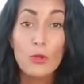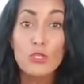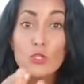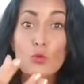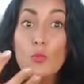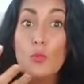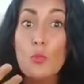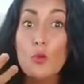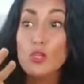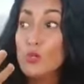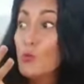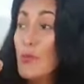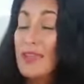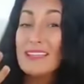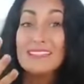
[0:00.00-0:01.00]
When you when
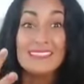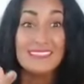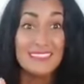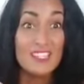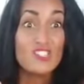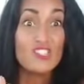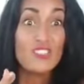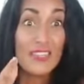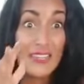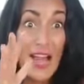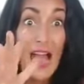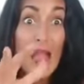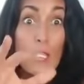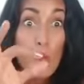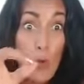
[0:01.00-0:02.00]
you make a decision like
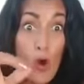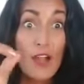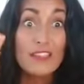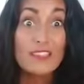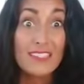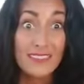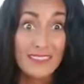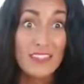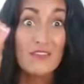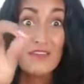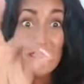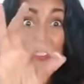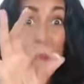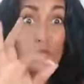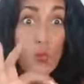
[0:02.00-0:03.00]
I want to live
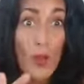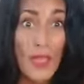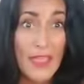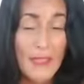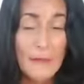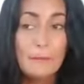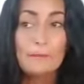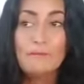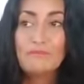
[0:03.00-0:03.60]
this way,